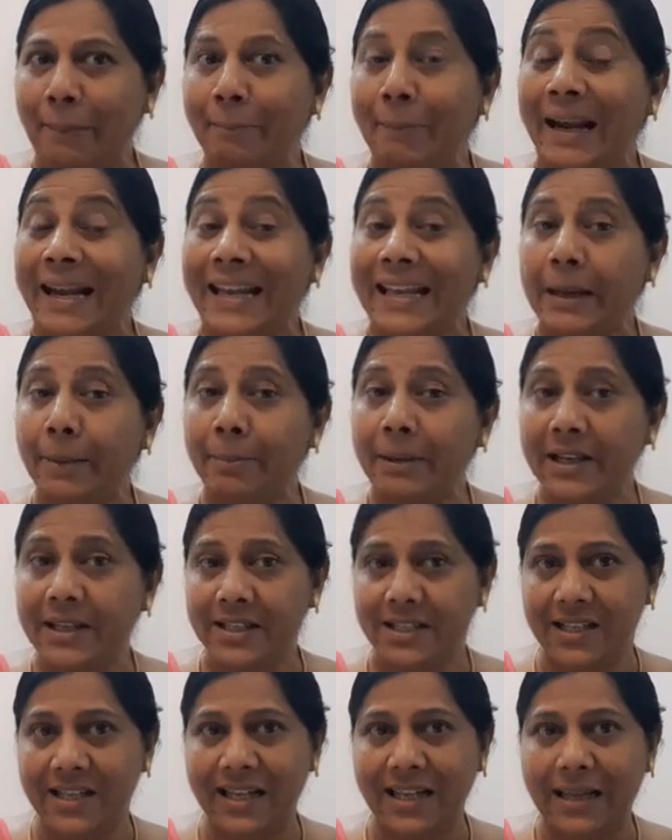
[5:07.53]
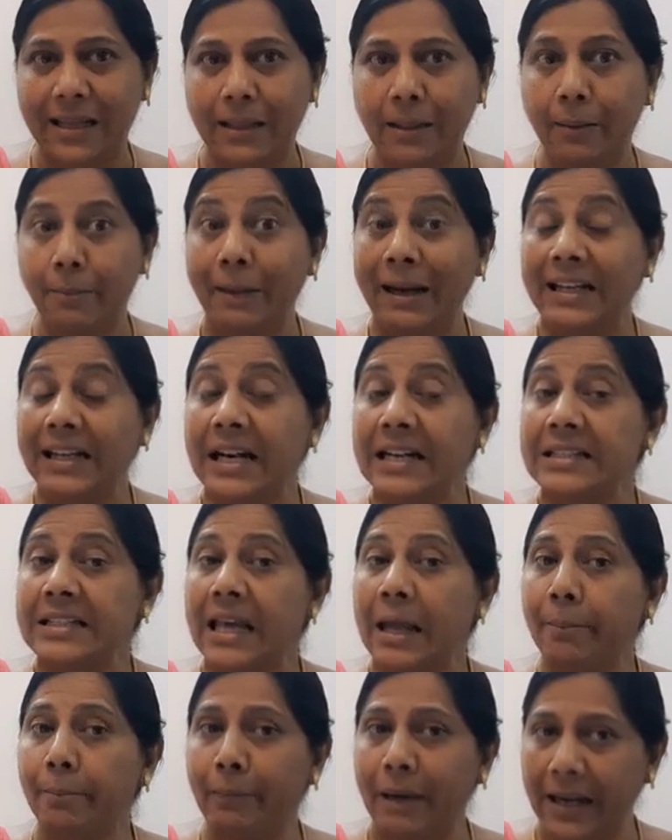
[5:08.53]
malleability. Metals
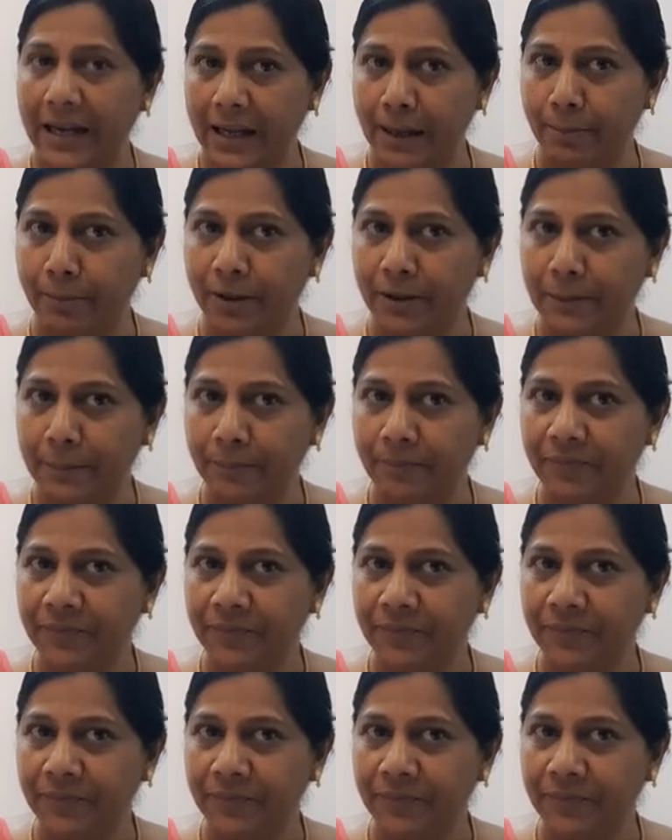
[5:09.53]
are malleable.